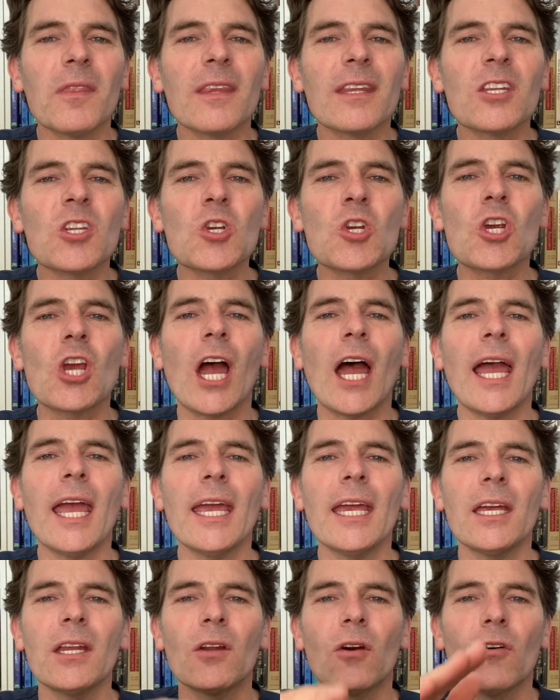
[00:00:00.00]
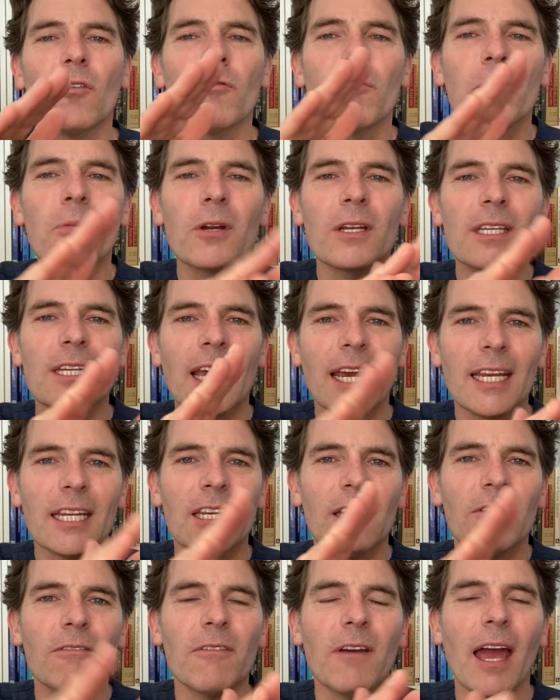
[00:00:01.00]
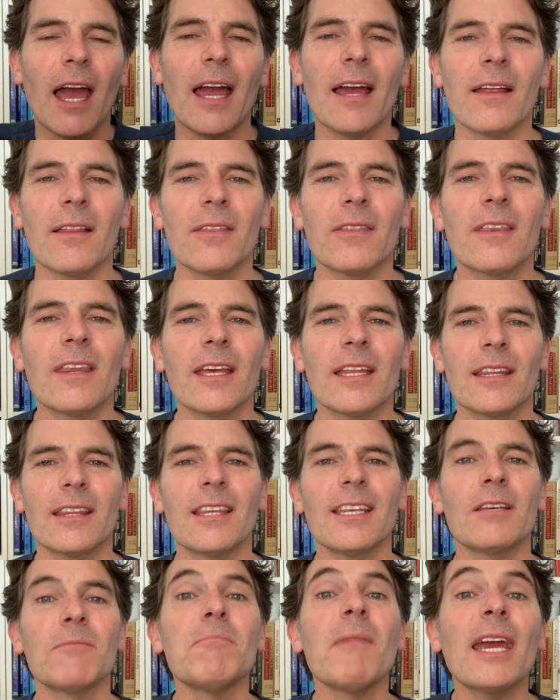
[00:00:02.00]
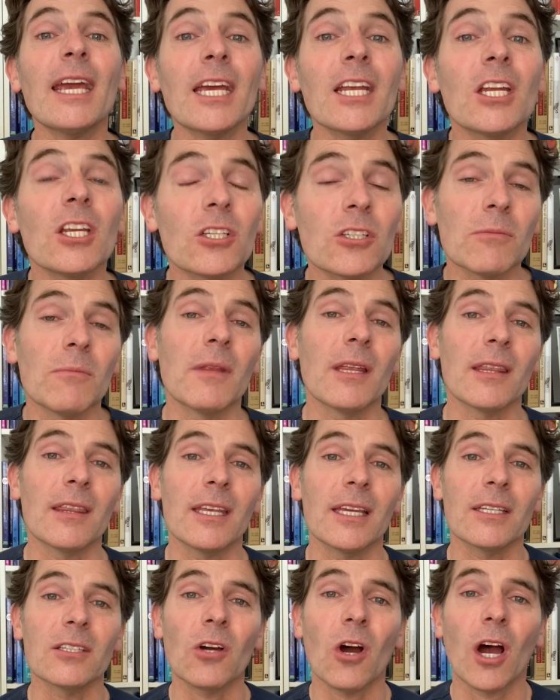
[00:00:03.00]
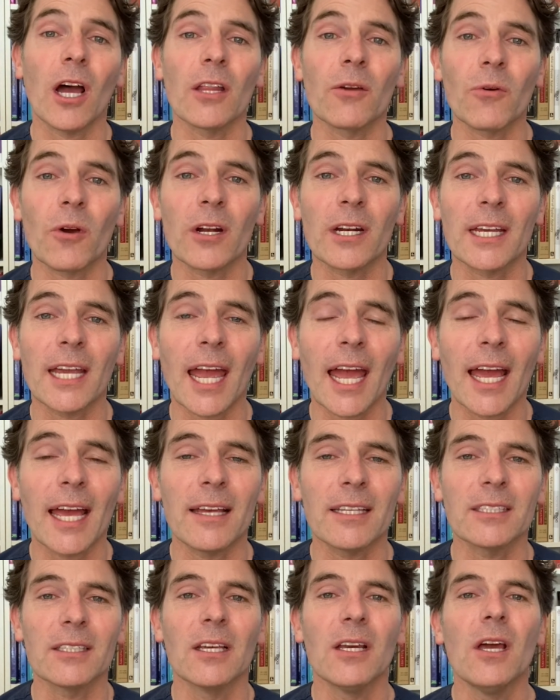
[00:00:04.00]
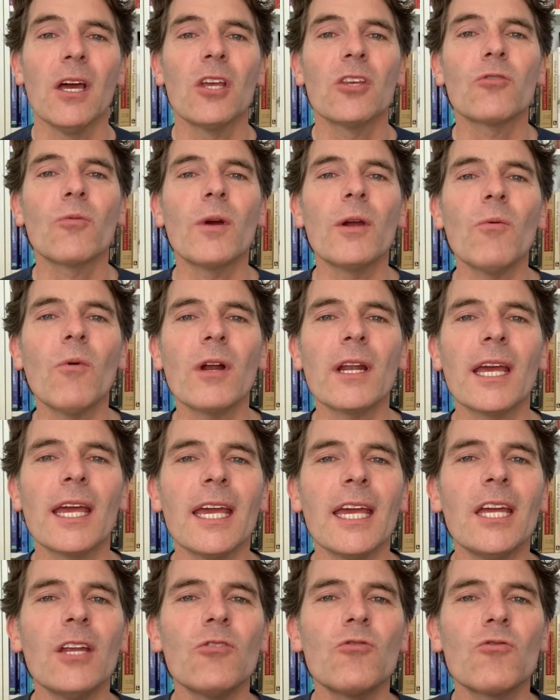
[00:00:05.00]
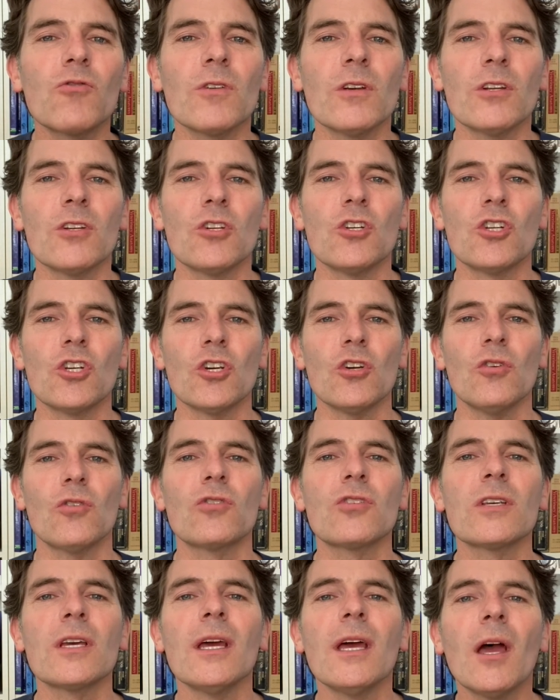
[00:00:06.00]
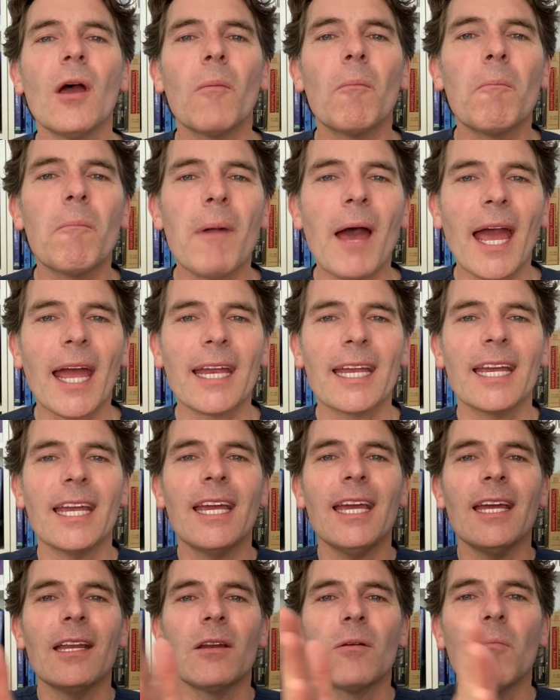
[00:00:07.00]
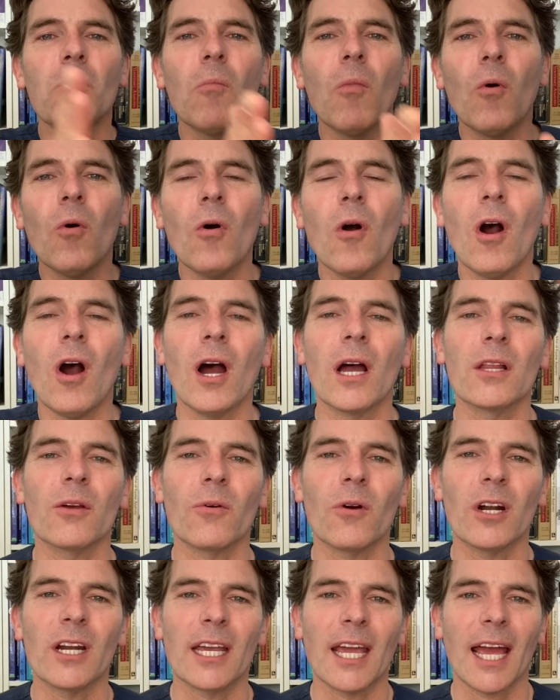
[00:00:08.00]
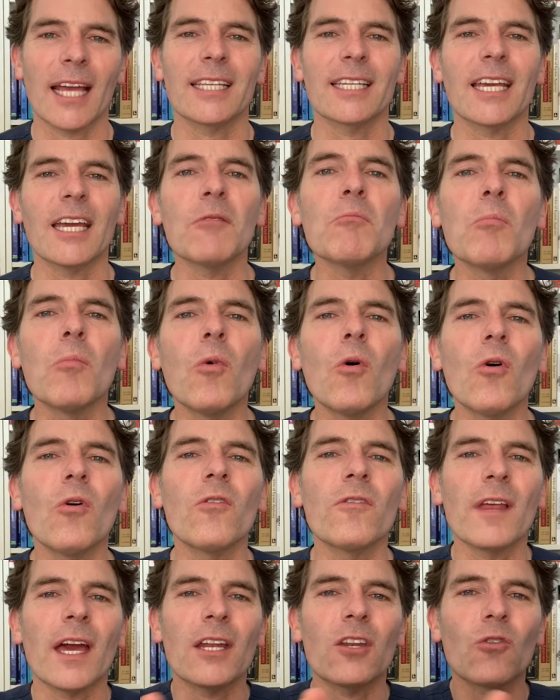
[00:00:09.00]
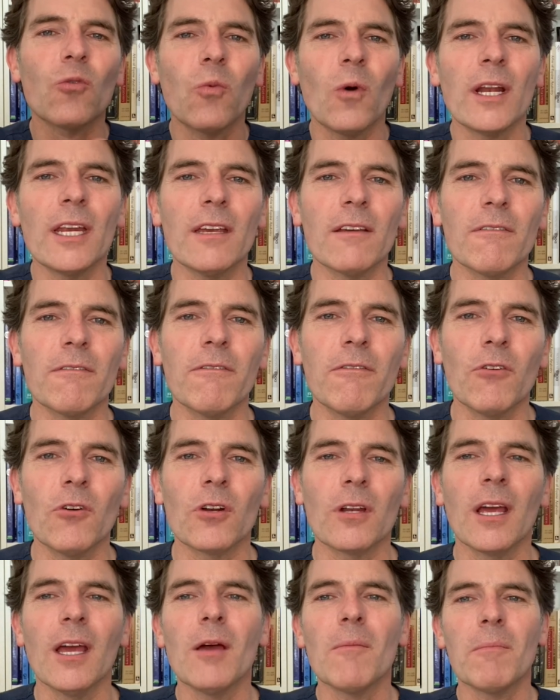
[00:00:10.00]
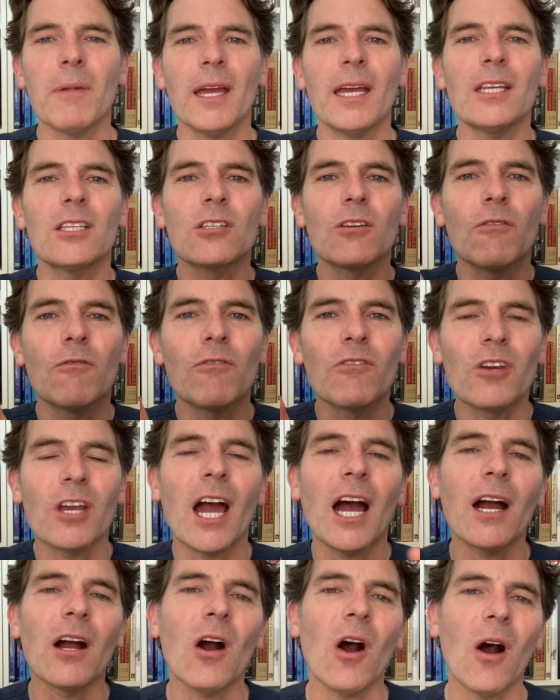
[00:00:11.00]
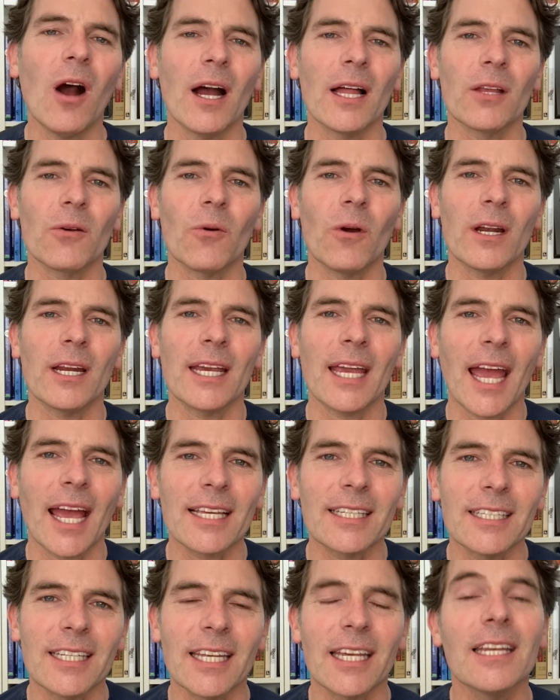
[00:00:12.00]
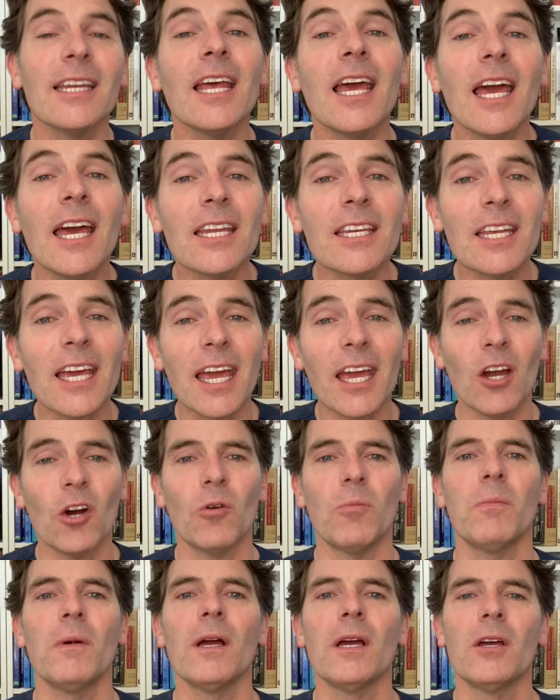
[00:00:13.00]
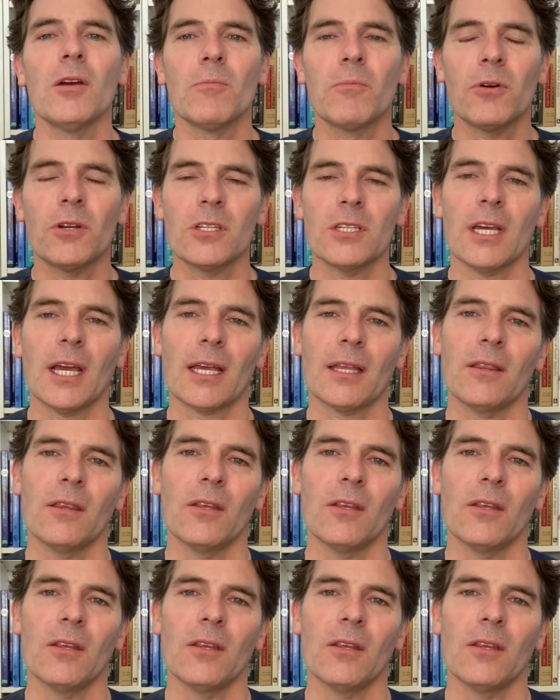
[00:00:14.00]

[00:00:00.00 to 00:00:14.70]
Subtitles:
chain of protective that this mechanism that this hyaluronic has. So we want to introduce back in more hyaluronic acid, get more of that 20-foot piece of young hyaluronic acid in to help protect the